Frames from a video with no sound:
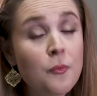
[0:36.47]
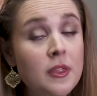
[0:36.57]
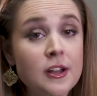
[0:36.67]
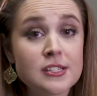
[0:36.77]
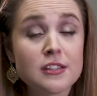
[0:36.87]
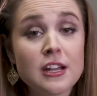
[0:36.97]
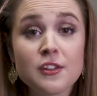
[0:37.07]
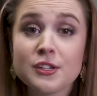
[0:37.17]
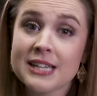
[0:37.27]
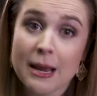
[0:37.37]
There's a lot
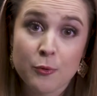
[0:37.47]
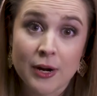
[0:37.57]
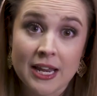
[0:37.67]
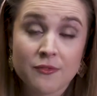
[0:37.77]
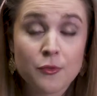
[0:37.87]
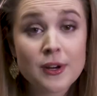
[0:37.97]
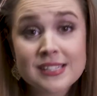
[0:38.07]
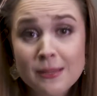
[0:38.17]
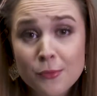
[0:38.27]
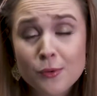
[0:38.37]
of good time credit. For
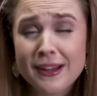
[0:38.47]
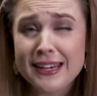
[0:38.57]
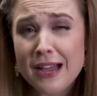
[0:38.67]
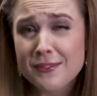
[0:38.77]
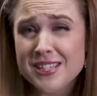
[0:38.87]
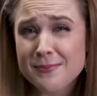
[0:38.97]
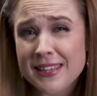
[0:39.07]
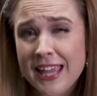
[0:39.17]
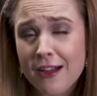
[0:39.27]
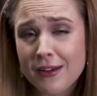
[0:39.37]
example, right now in Smith
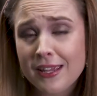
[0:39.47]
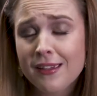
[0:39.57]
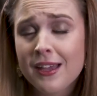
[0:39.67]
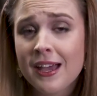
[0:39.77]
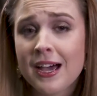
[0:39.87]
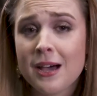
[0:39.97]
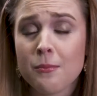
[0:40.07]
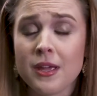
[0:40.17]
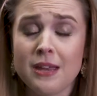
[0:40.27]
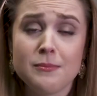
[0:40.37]
County,
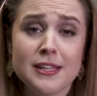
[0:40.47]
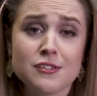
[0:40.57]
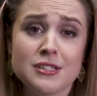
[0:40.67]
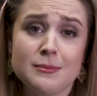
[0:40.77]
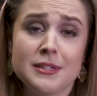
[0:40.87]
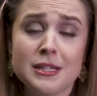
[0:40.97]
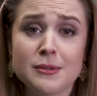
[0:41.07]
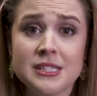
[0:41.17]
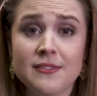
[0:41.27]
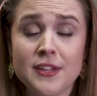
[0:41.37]
inmates are typically
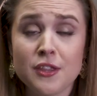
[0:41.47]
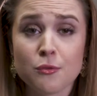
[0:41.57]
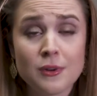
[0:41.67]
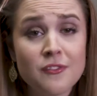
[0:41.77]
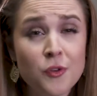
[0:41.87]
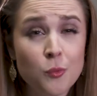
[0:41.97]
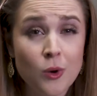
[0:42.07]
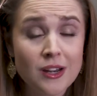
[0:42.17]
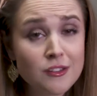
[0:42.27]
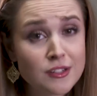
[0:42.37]
receiving
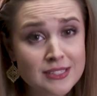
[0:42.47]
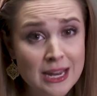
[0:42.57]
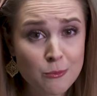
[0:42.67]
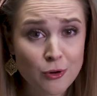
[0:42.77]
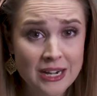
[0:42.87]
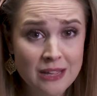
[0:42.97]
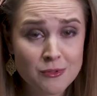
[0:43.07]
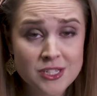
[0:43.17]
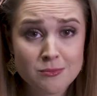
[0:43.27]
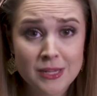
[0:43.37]
3-for-1 good time credit,
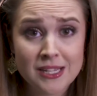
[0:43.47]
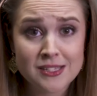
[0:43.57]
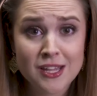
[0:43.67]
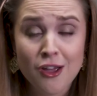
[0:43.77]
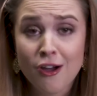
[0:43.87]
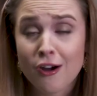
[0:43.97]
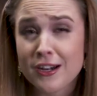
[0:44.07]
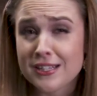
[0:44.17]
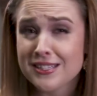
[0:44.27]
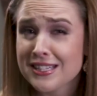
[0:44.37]
which means on
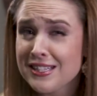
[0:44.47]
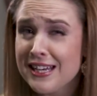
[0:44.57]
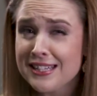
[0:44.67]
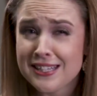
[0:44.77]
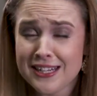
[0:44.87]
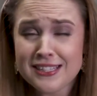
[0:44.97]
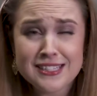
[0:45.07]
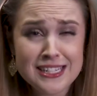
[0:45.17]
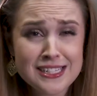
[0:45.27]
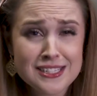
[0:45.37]
a 60-day
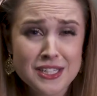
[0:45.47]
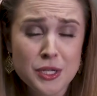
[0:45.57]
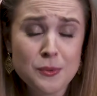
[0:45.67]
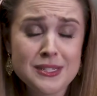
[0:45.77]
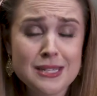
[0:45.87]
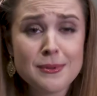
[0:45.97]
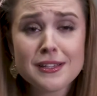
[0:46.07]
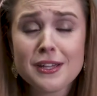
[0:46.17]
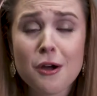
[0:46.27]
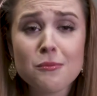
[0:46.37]
sentence, you would
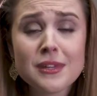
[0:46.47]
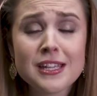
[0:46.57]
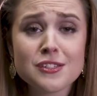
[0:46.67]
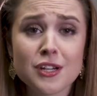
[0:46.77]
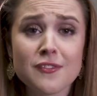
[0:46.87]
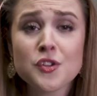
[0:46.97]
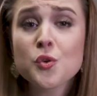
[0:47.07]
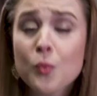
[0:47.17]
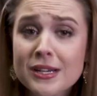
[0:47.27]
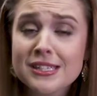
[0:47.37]
typically only serve
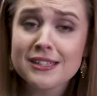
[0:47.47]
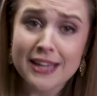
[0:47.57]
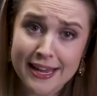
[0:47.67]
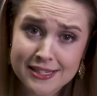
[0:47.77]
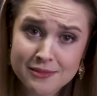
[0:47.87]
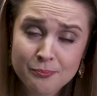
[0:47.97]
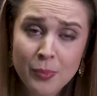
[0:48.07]
20 days.